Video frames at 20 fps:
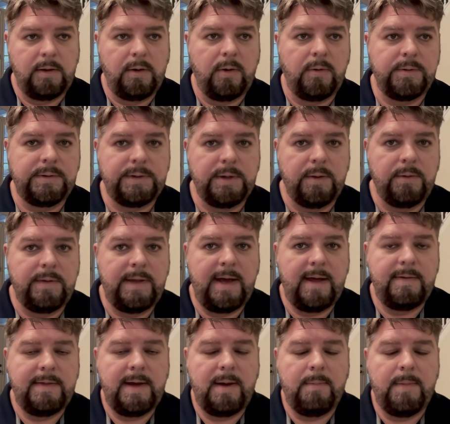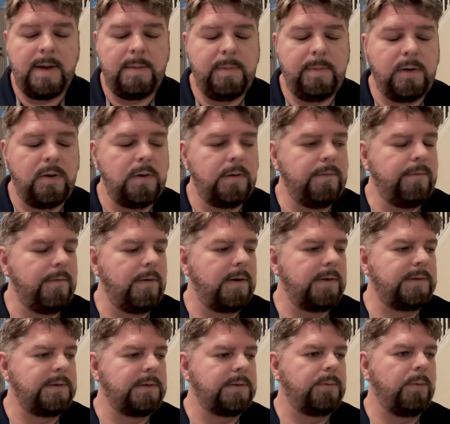know, so that might be good for
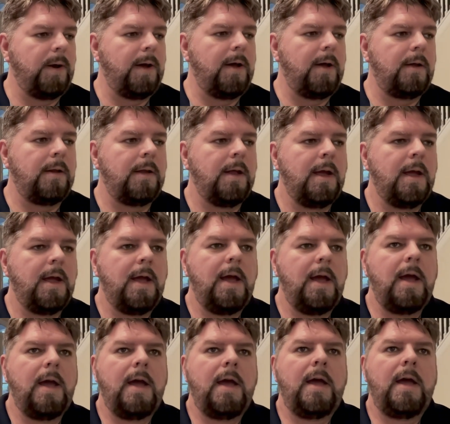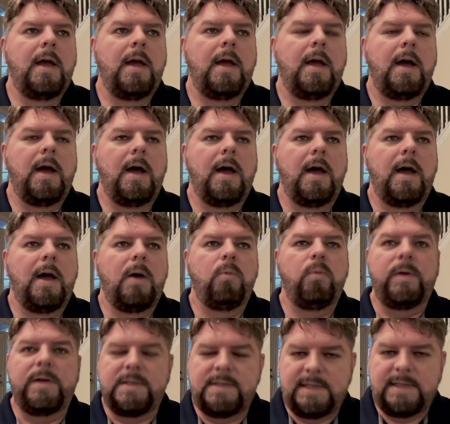us as well.
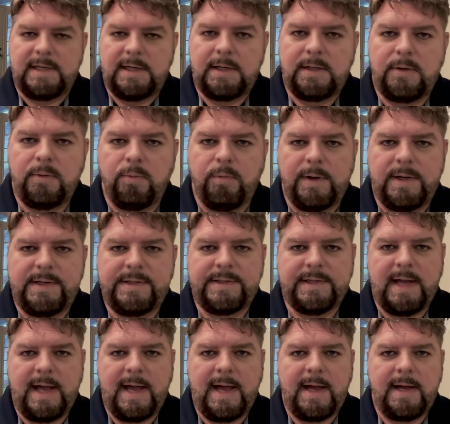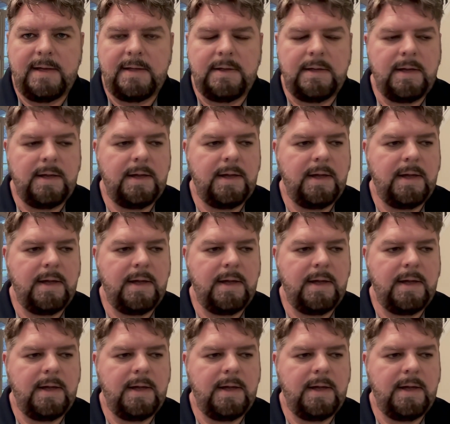We did re-sign